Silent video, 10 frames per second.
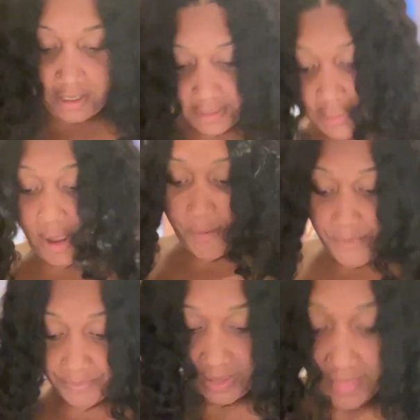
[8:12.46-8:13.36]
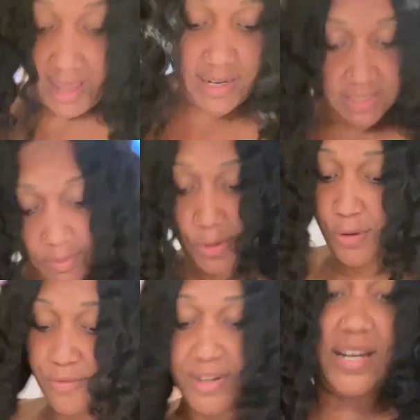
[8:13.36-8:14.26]
So that is the
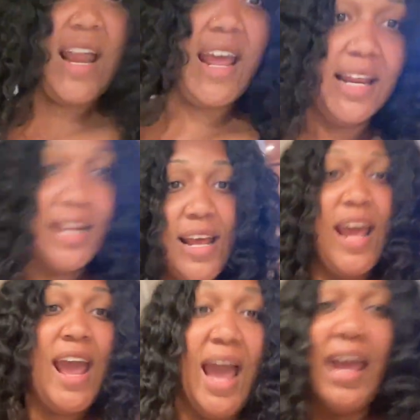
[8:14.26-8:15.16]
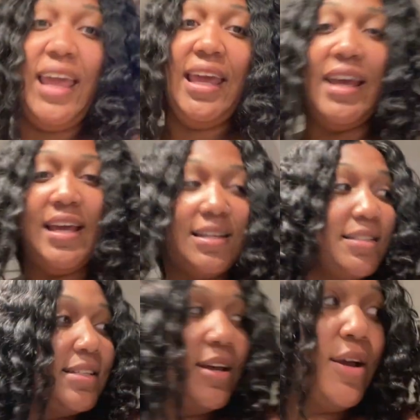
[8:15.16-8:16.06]
move for the night
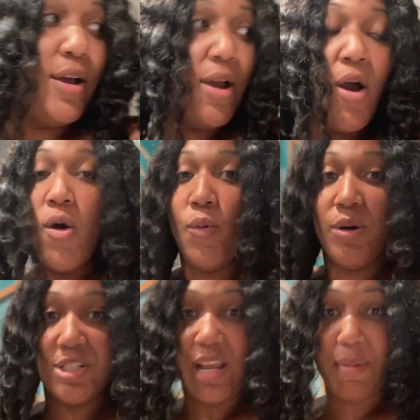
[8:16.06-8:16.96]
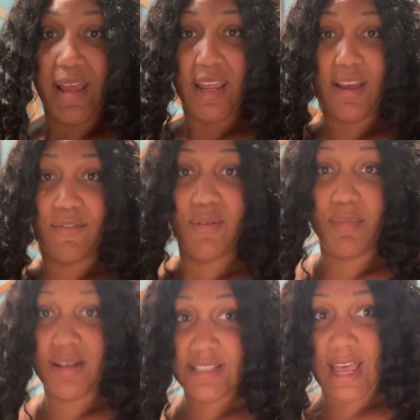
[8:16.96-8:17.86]
and we'll check back in from
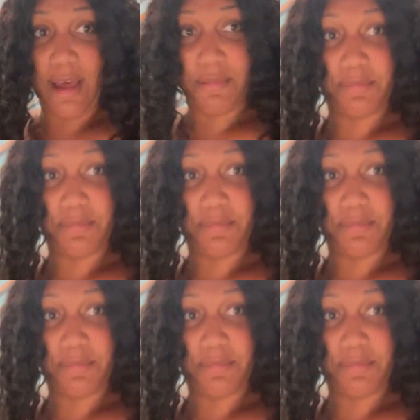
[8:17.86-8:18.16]
Bonsai.